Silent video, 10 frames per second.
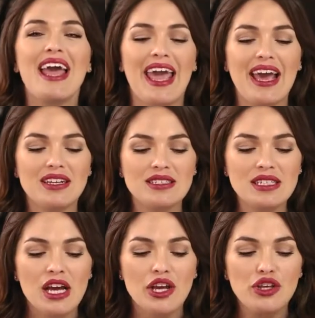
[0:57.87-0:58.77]
And
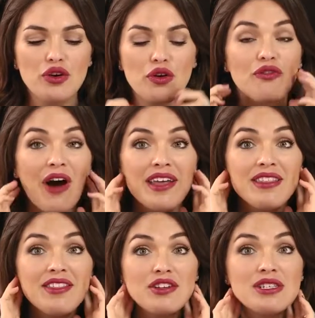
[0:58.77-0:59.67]
you'll find
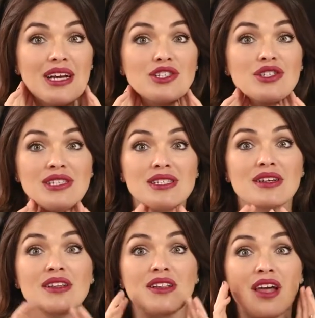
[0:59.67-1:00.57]
that there's actually
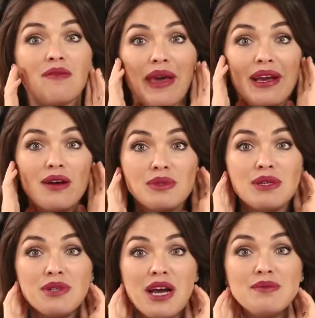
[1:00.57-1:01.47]
still a lot of makeup
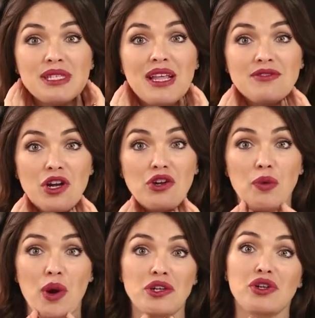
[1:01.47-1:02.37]
sometimes left on
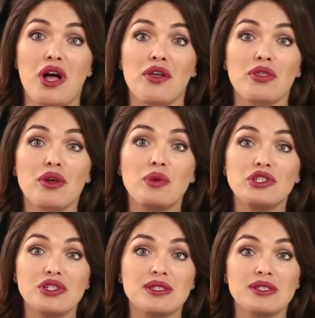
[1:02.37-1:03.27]
your washcloth,
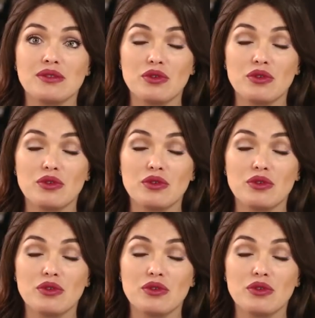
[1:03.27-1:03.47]
which is